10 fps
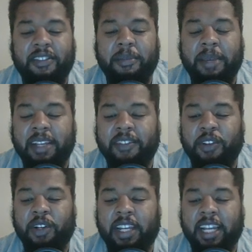man,
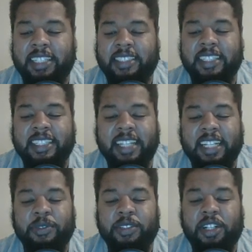for a nice
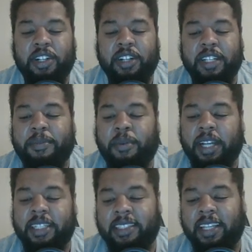6x return at the
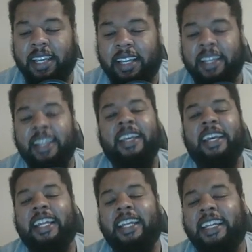price tag.
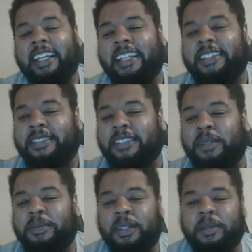And that
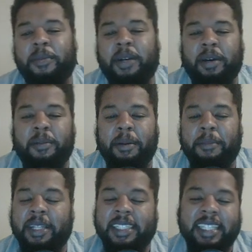sums up my
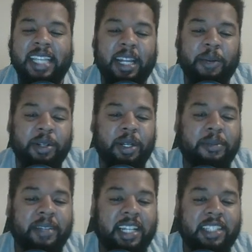best lineup with the
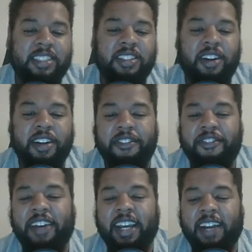updated starting
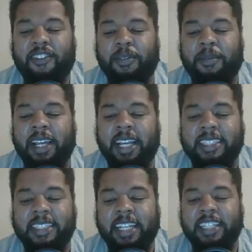five from last
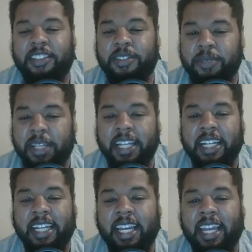night.
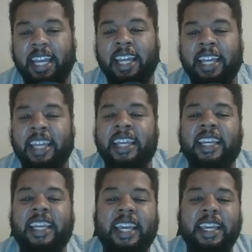289
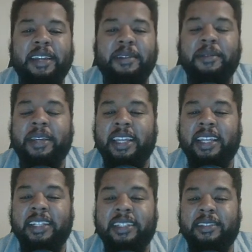came
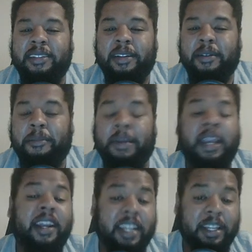in
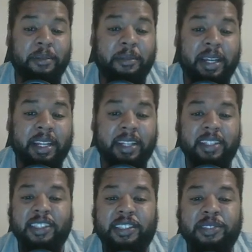barely in the
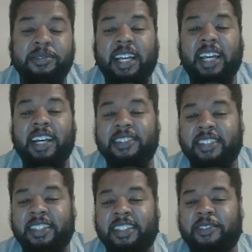money.
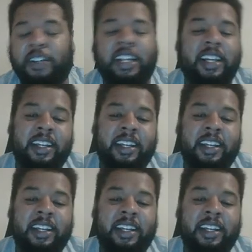2,000.